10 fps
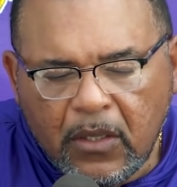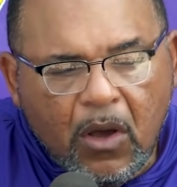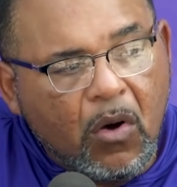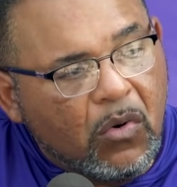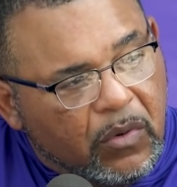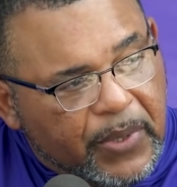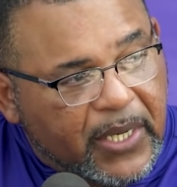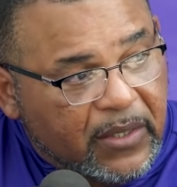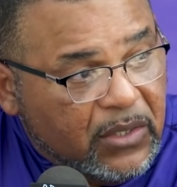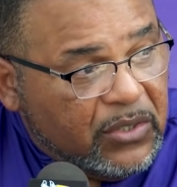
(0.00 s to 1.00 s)
No,
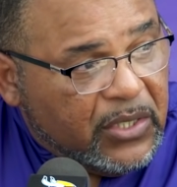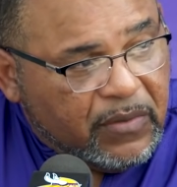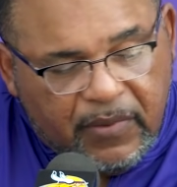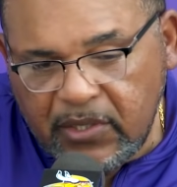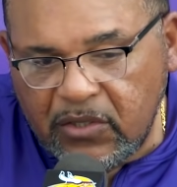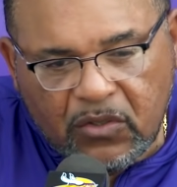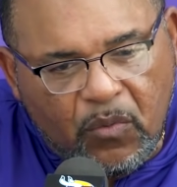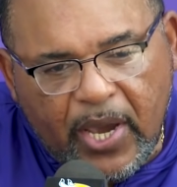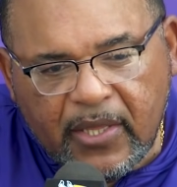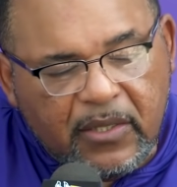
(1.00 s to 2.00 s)
because it's just
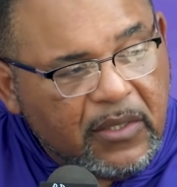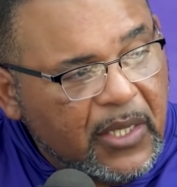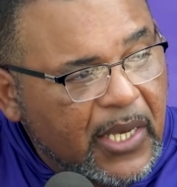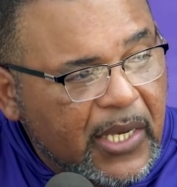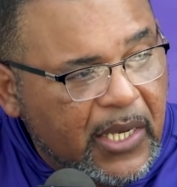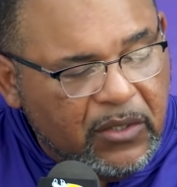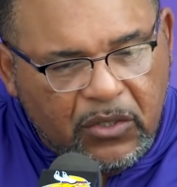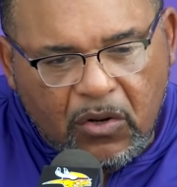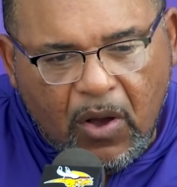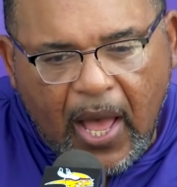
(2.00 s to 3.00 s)
the way this league
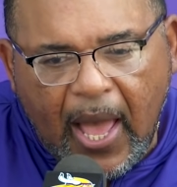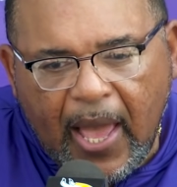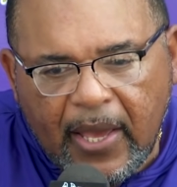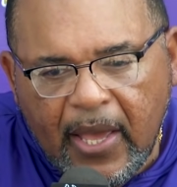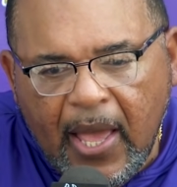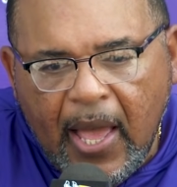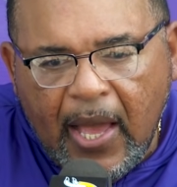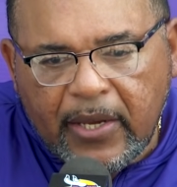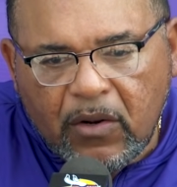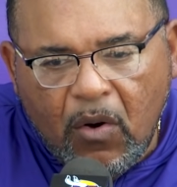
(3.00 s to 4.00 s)
is.
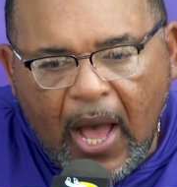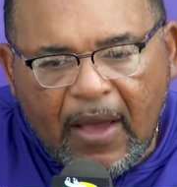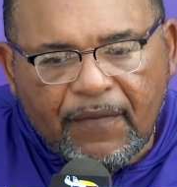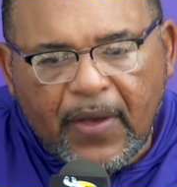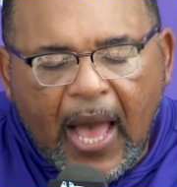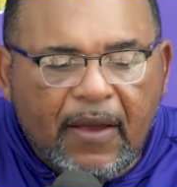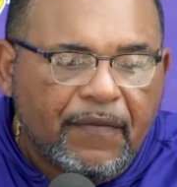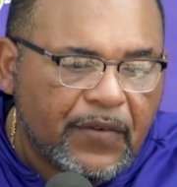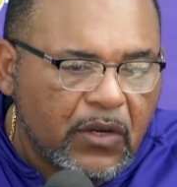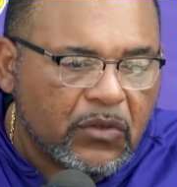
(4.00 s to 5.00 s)

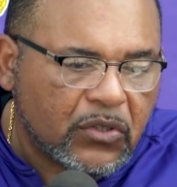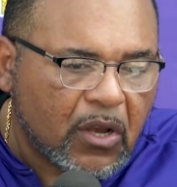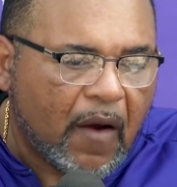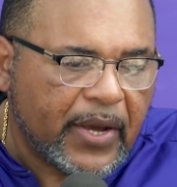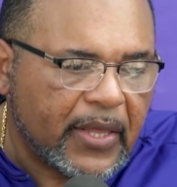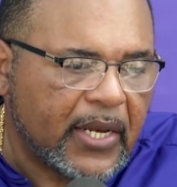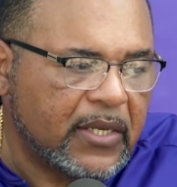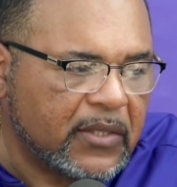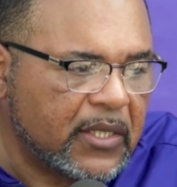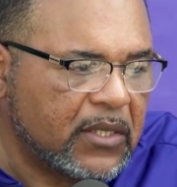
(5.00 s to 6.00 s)
I feel sorry that
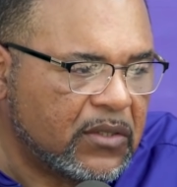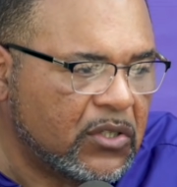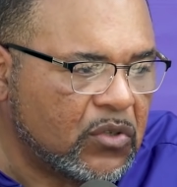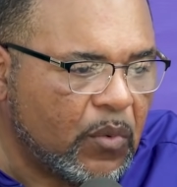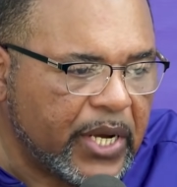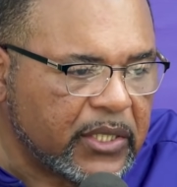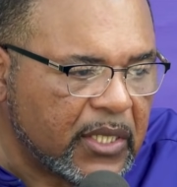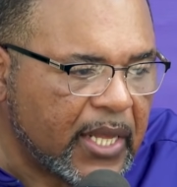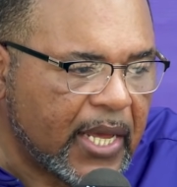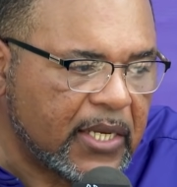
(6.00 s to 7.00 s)
he's in the
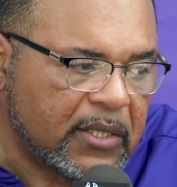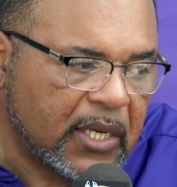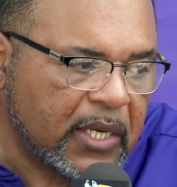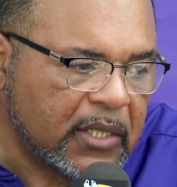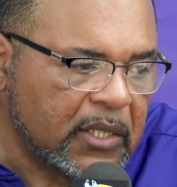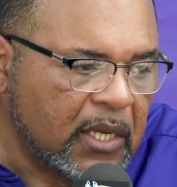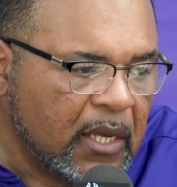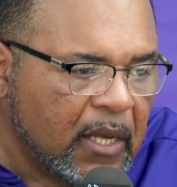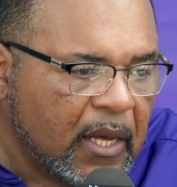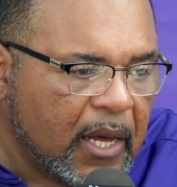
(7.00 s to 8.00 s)
situation that he's in.
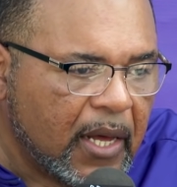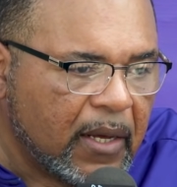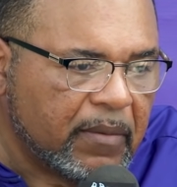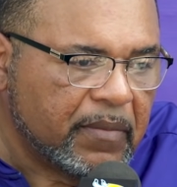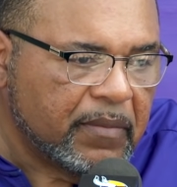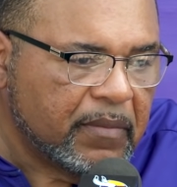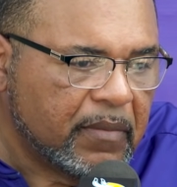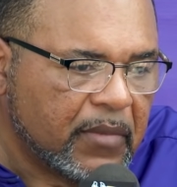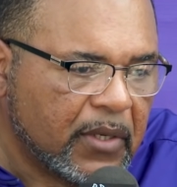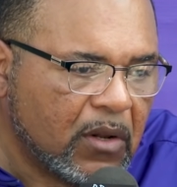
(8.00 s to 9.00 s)

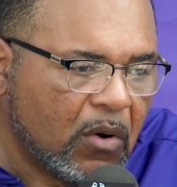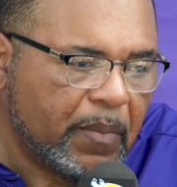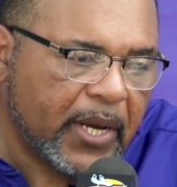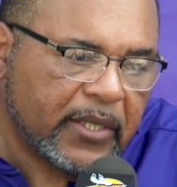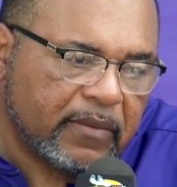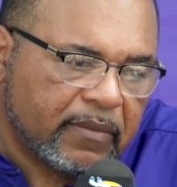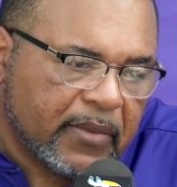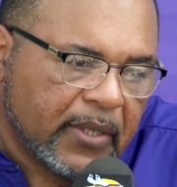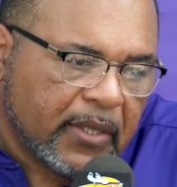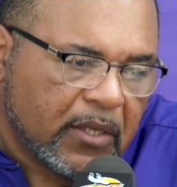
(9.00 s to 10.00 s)
But
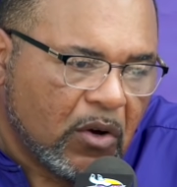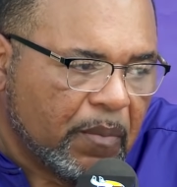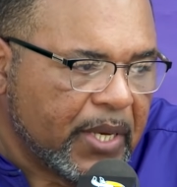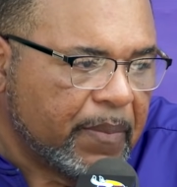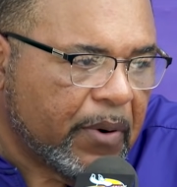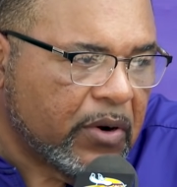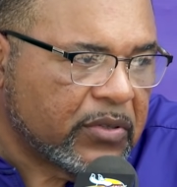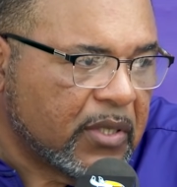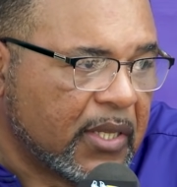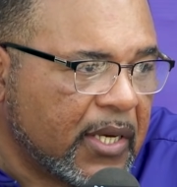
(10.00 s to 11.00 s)
me
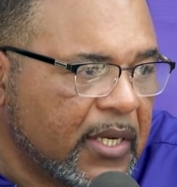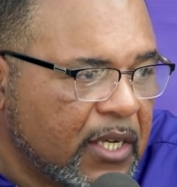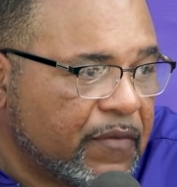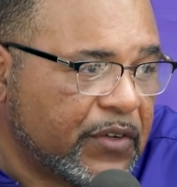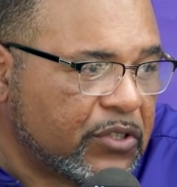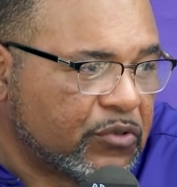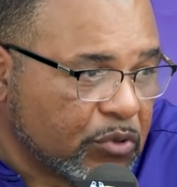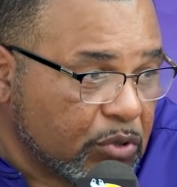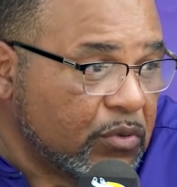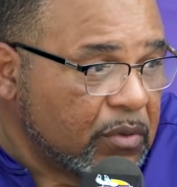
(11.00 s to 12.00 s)
personally, if it's
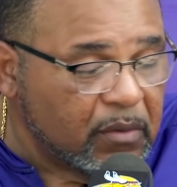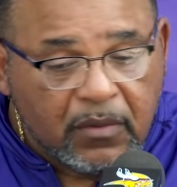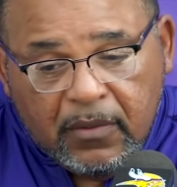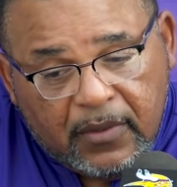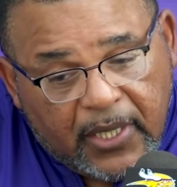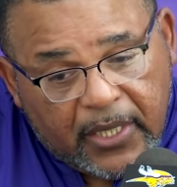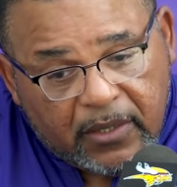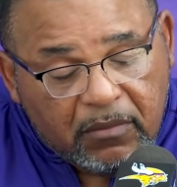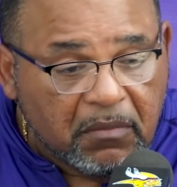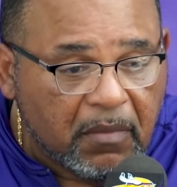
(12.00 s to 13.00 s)
true,
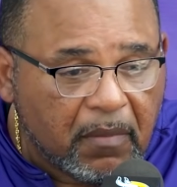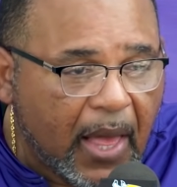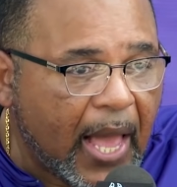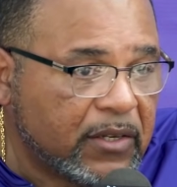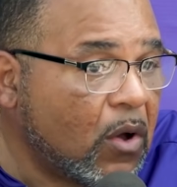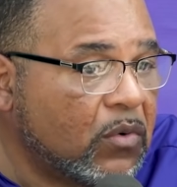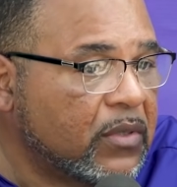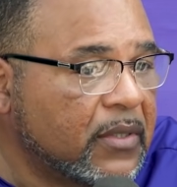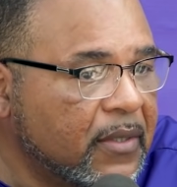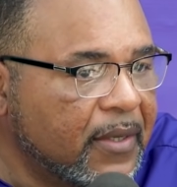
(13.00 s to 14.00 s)
then I don't.